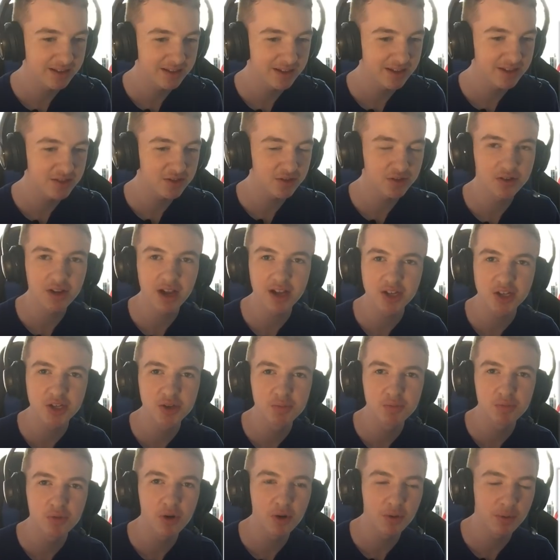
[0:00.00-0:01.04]
This song
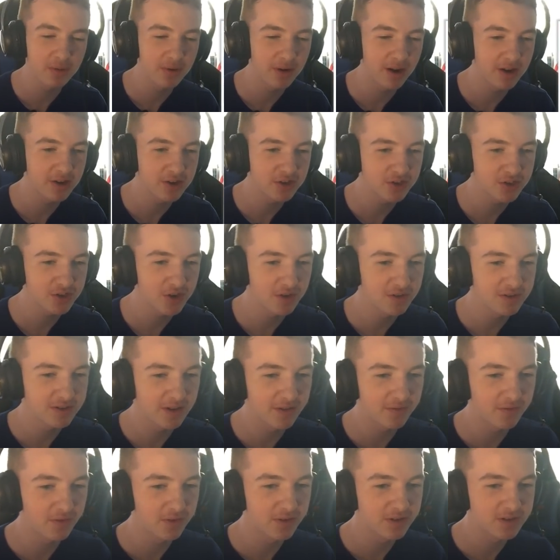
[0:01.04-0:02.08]
actually proper like shows
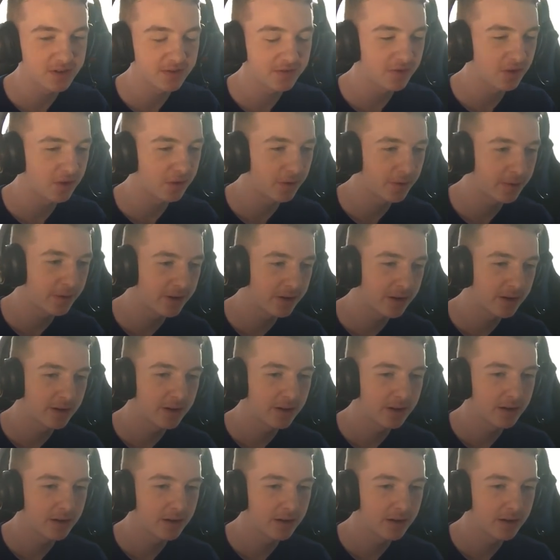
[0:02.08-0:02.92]
their voice, if you know what I mean.